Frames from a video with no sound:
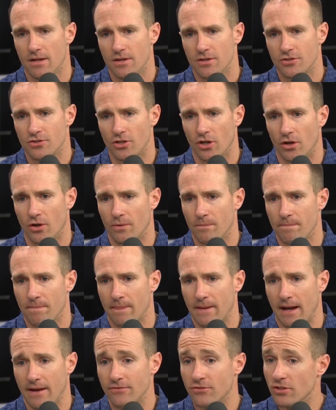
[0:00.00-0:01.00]
So
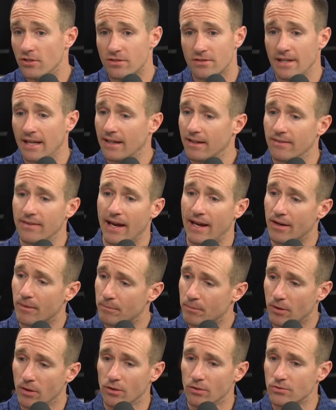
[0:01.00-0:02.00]
I've just taken that
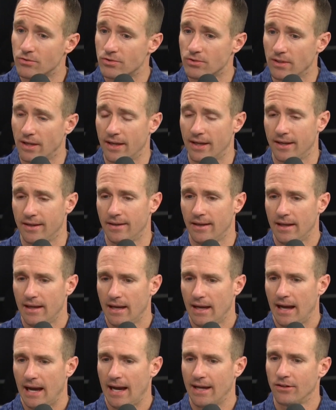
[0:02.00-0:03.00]
approach, and
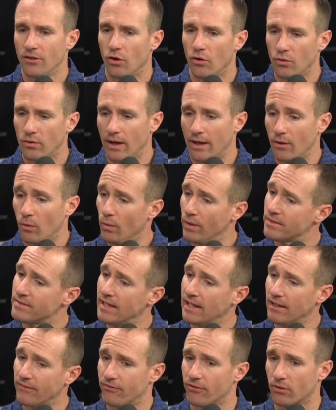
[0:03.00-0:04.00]
I don't I don't want to
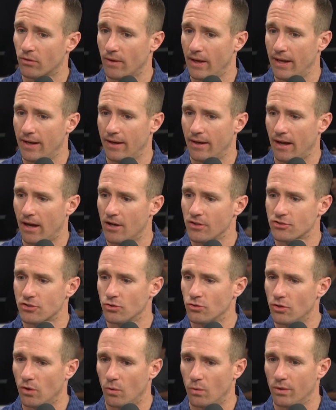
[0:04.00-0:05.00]
take it for granted. I also
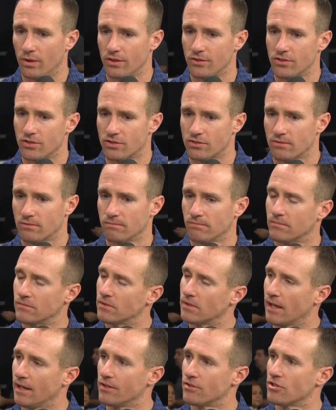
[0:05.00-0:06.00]
don't want to just
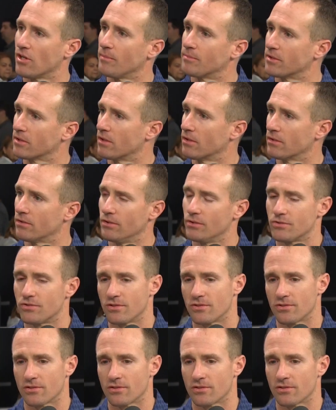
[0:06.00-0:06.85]
kind of jump to conclusions.